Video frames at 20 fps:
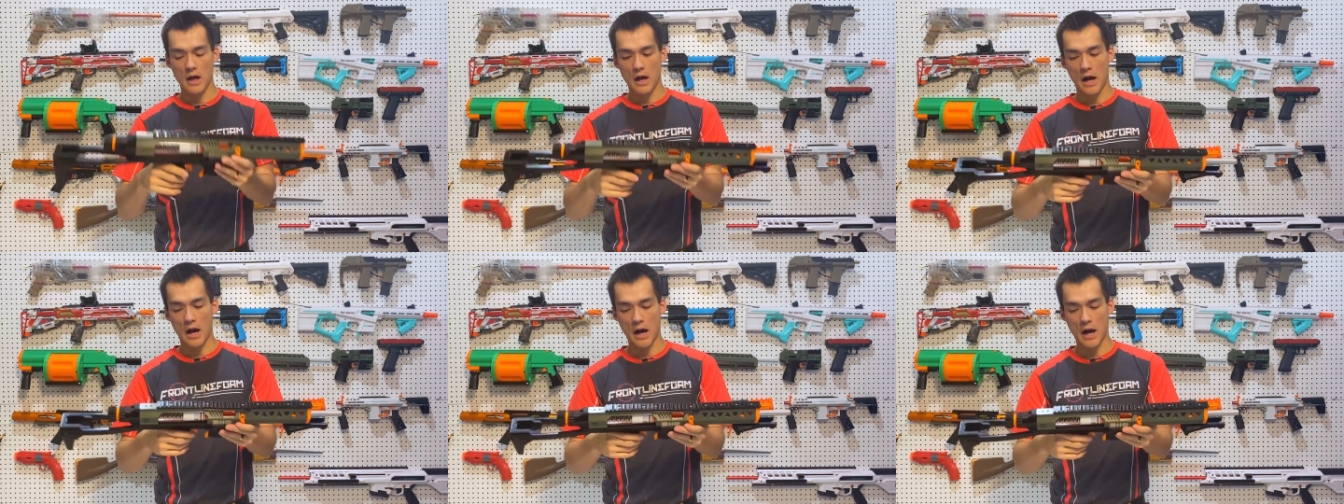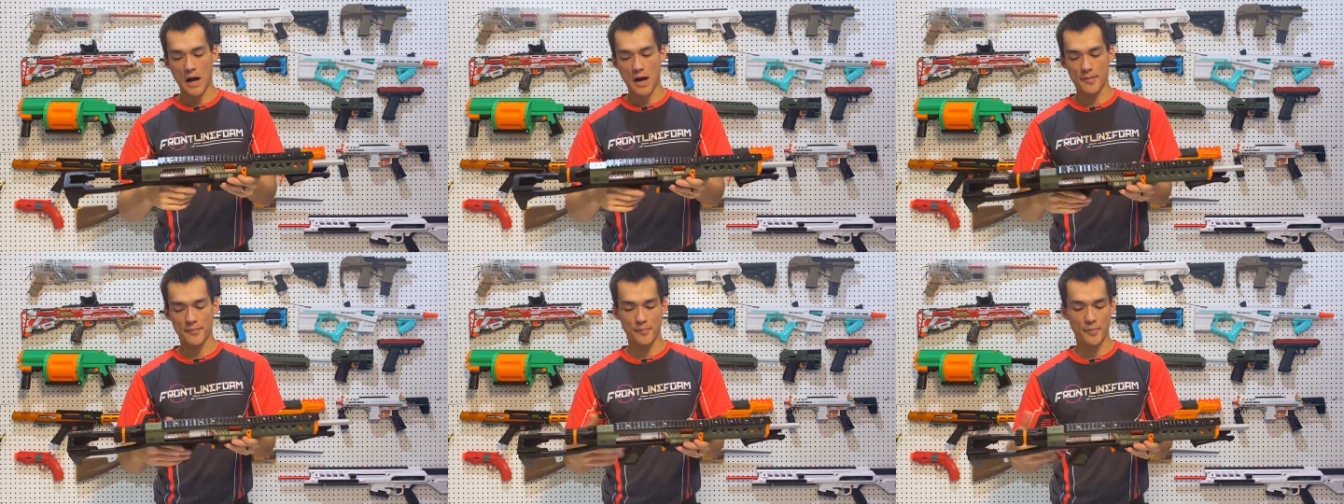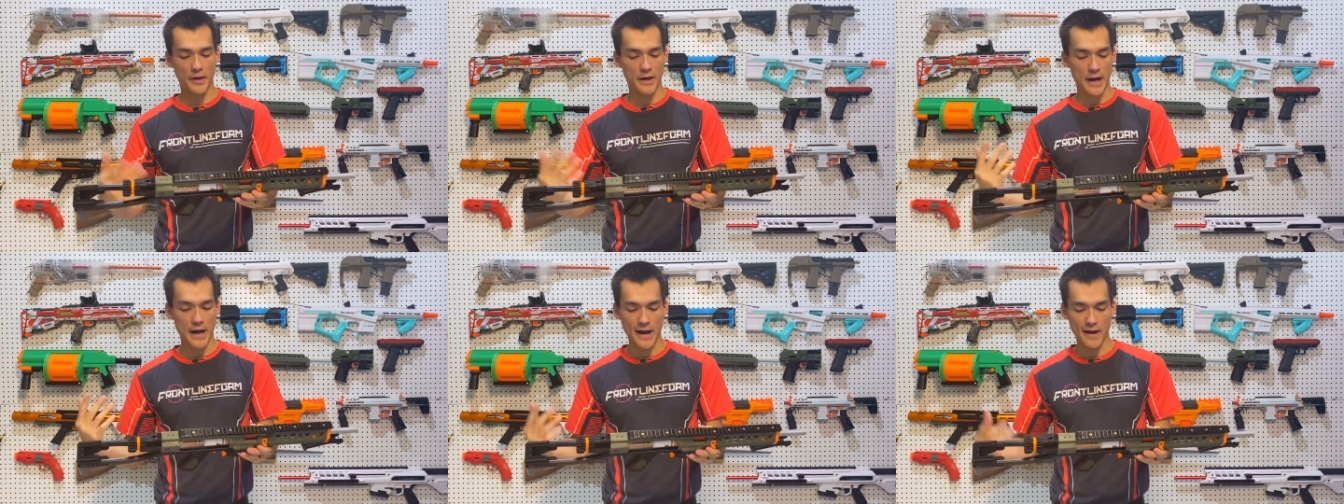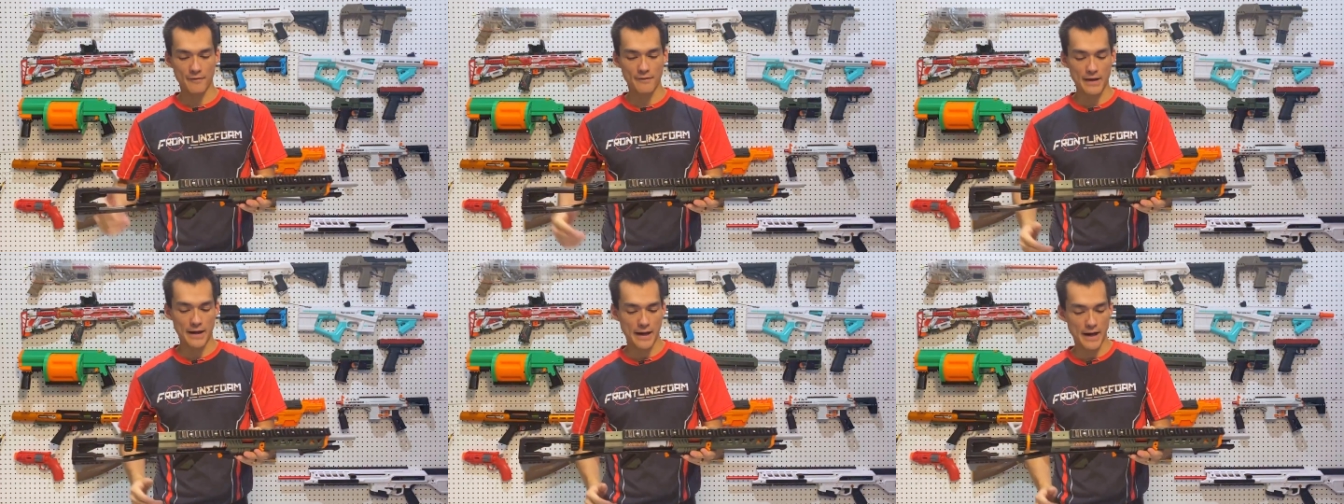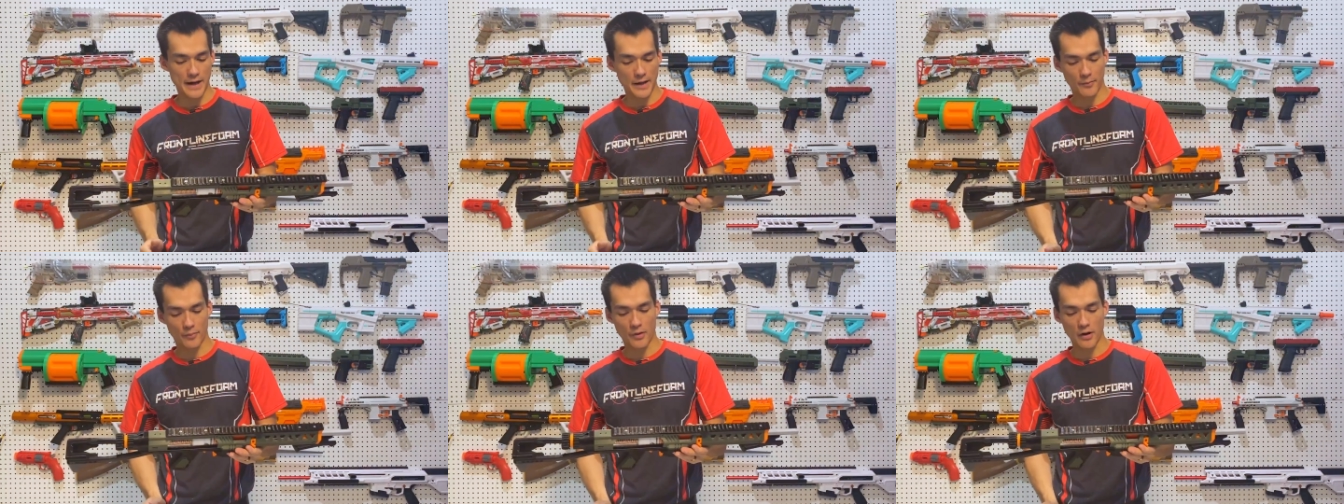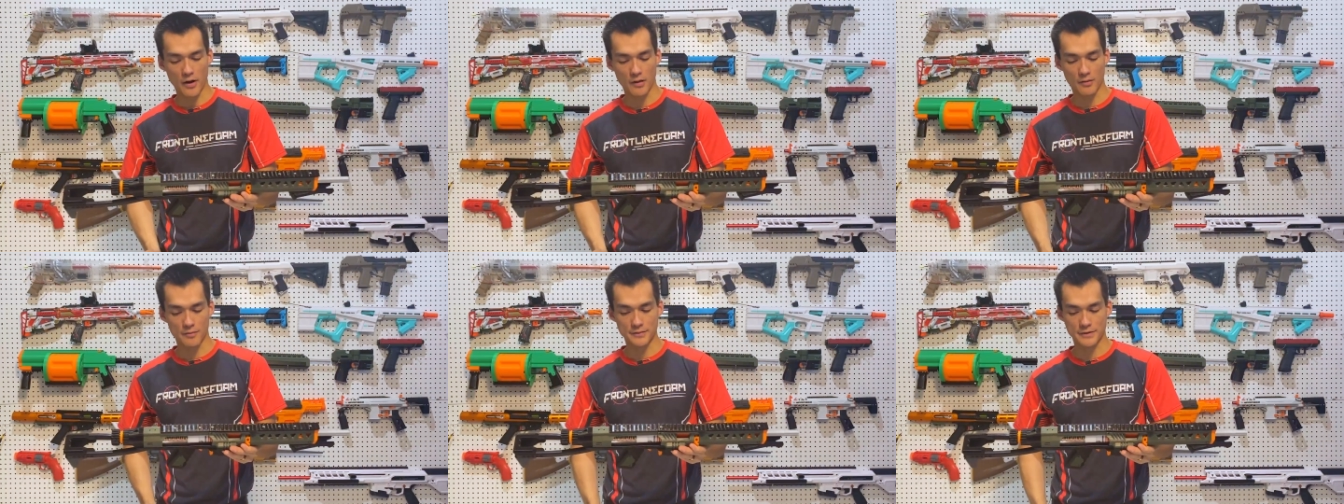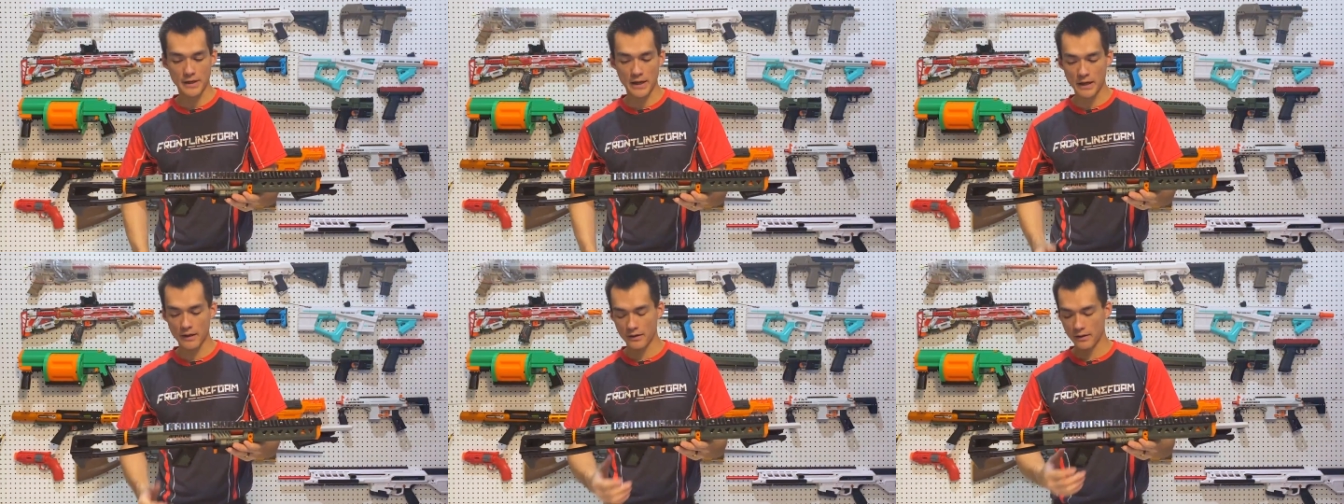but I haven't had any problems
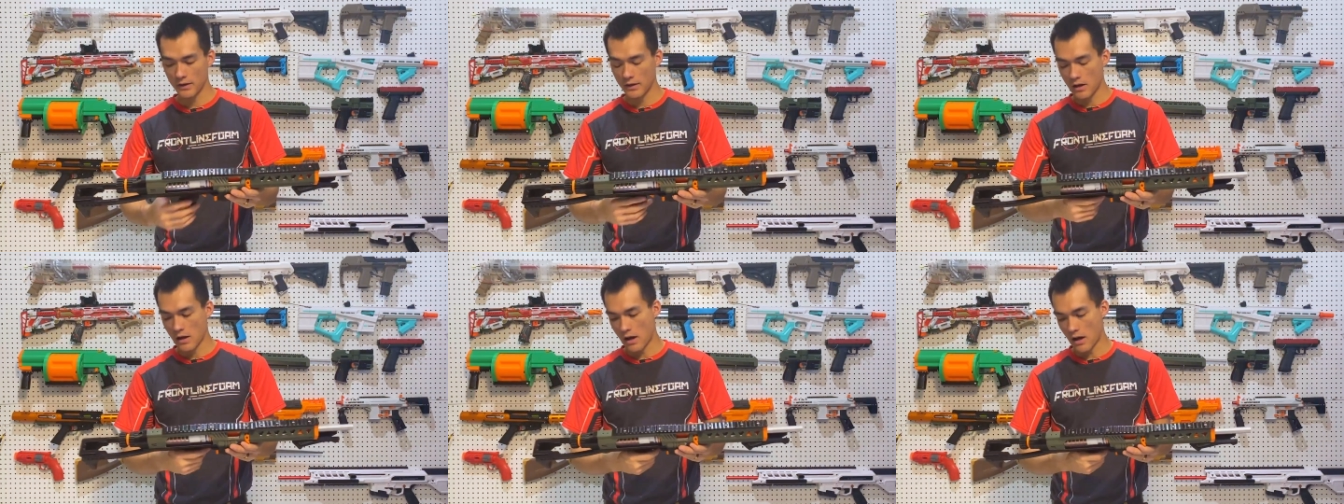yet.